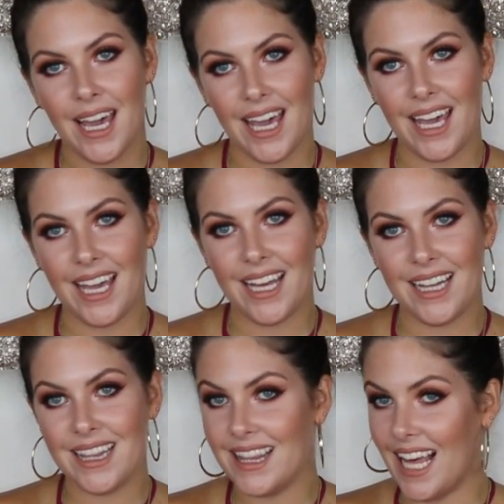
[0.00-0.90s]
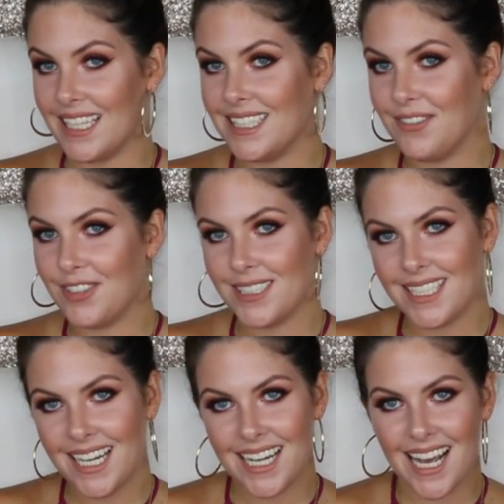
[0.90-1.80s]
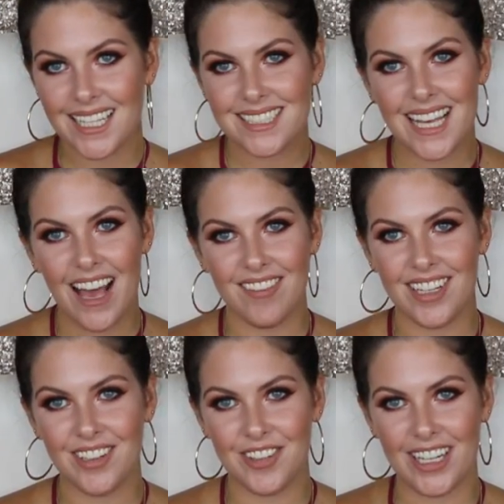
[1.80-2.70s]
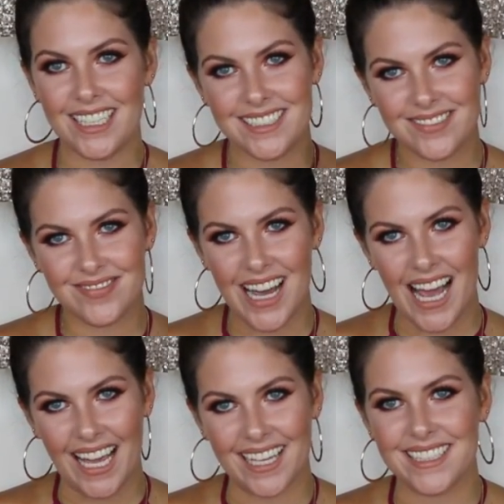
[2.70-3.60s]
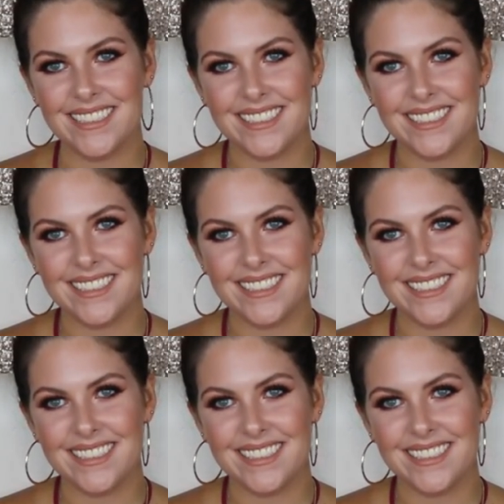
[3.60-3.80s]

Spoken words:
And that's it for today, guys. Have a good one. Bye.